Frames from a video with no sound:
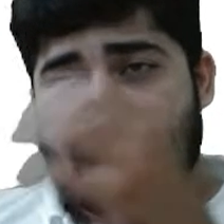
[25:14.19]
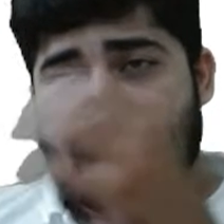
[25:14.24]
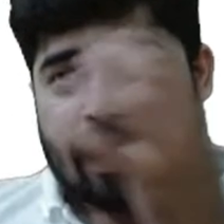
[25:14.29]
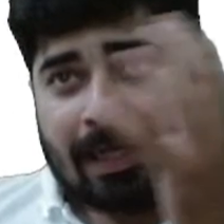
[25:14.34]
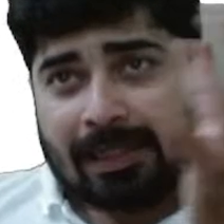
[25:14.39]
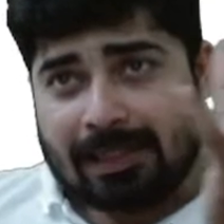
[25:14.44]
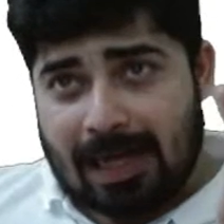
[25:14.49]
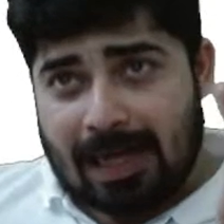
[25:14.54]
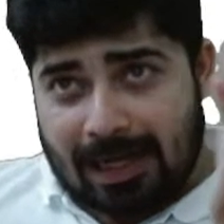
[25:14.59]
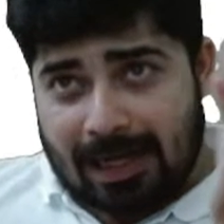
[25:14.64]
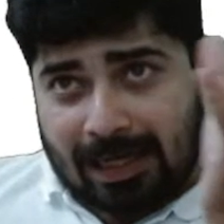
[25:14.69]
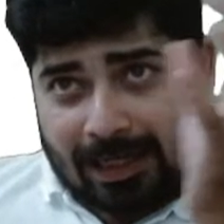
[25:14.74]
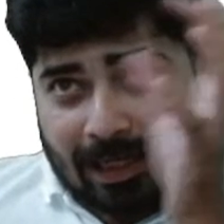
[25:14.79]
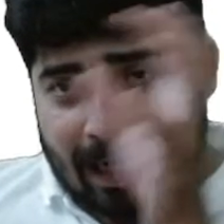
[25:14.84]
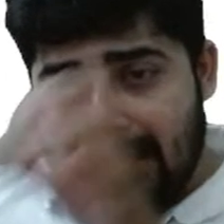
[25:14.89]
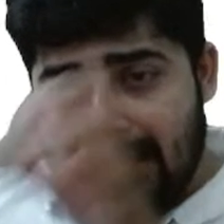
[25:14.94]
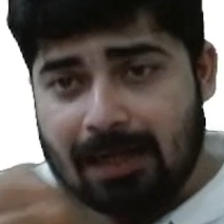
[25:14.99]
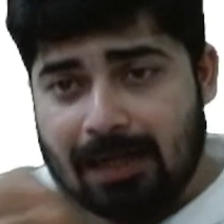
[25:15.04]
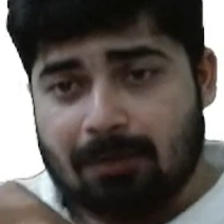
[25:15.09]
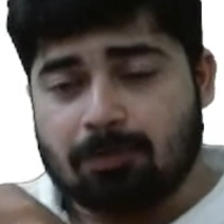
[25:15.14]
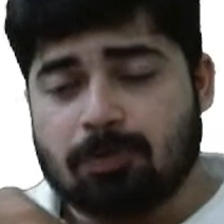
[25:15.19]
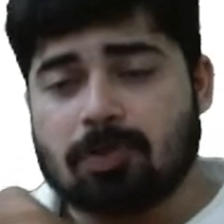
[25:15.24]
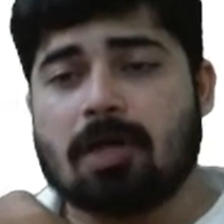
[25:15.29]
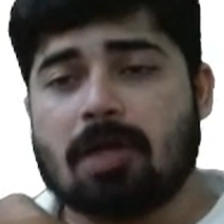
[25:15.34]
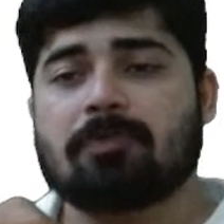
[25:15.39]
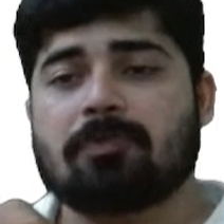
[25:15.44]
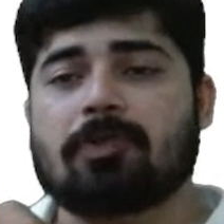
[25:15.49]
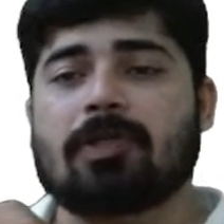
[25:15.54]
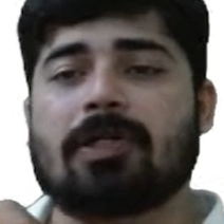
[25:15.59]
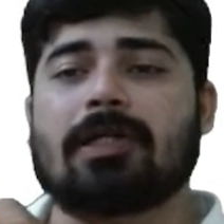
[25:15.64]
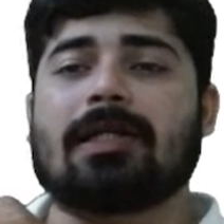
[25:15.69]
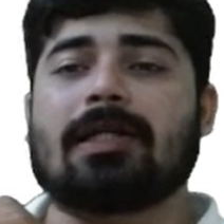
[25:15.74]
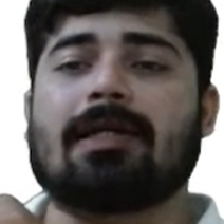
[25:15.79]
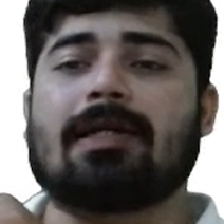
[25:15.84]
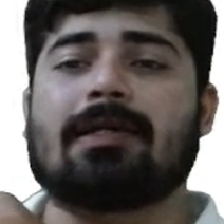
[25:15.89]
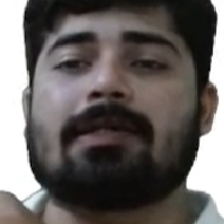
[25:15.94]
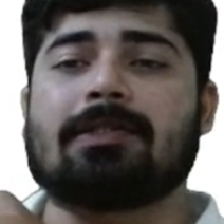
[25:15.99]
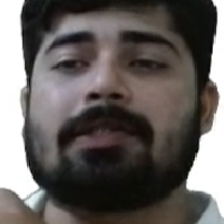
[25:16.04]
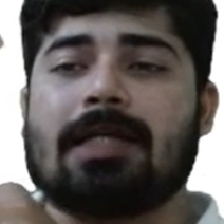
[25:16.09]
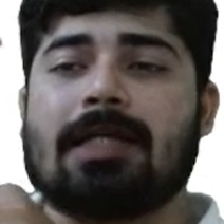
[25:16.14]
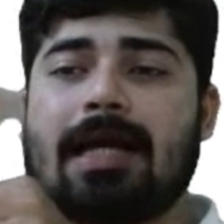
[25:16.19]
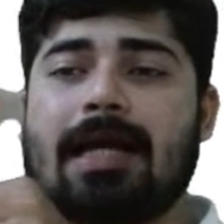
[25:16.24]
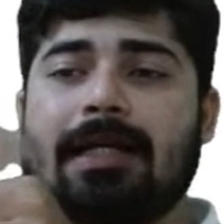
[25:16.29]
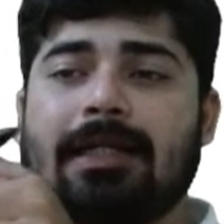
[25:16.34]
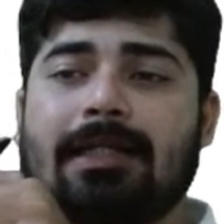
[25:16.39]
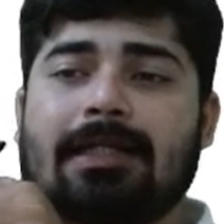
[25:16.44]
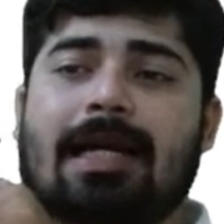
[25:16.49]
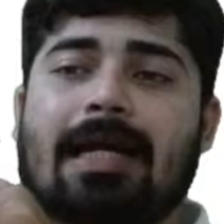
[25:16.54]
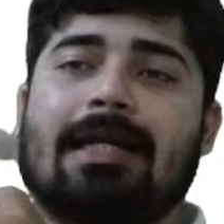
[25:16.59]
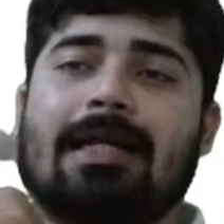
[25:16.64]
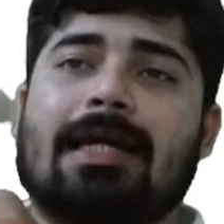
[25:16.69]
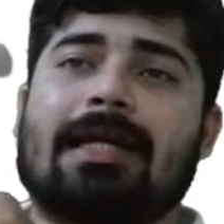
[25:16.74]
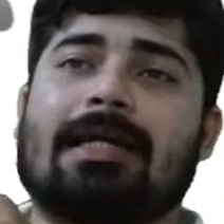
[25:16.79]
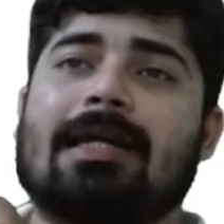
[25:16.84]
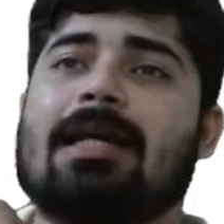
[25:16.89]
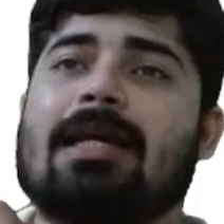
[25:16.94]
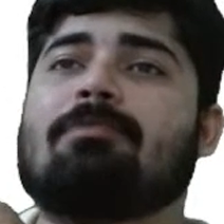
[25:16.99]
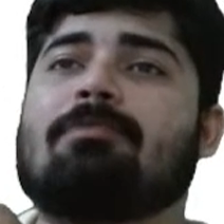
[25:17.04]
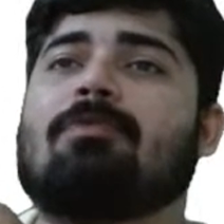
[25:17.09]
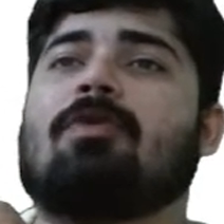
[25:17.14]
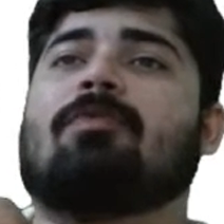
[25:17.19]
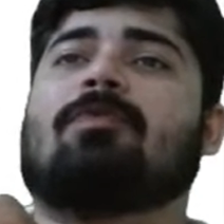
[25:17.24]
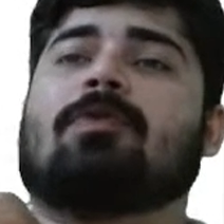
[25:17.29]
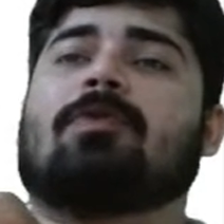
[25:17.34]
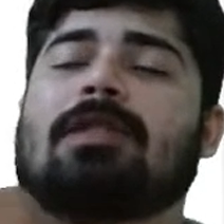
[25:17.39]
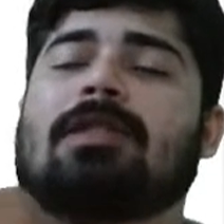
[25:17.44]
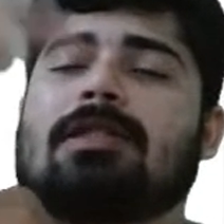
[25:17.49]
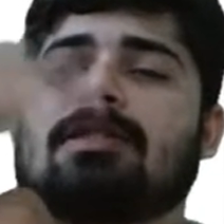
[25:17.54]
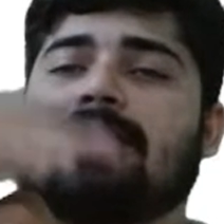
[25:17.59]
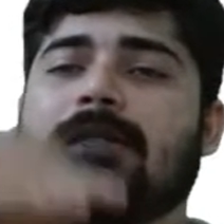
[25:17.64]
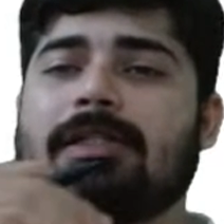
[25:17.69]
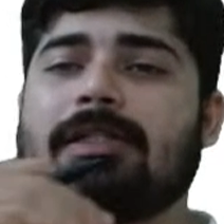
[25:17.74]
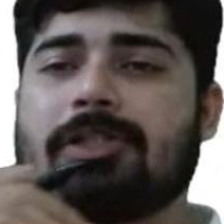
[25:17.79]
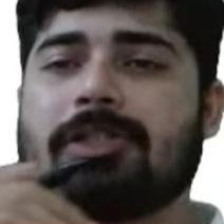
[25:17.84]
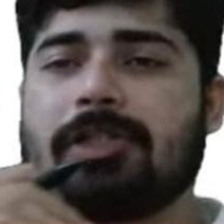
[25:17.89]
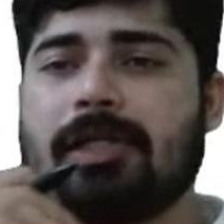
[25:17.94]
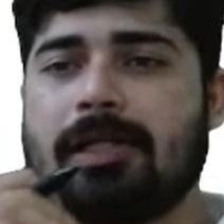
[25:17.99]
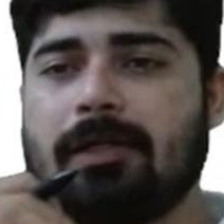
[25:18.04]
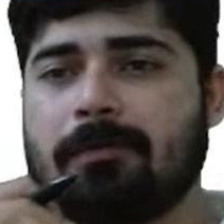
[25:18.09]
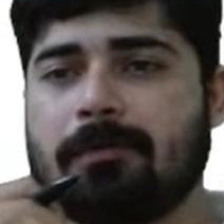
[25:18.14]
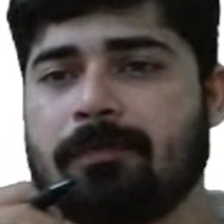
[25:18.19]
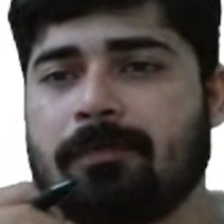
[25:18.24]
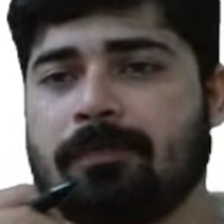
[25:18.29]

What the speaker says: It can again absorb certain energy and it can again move to the third shell.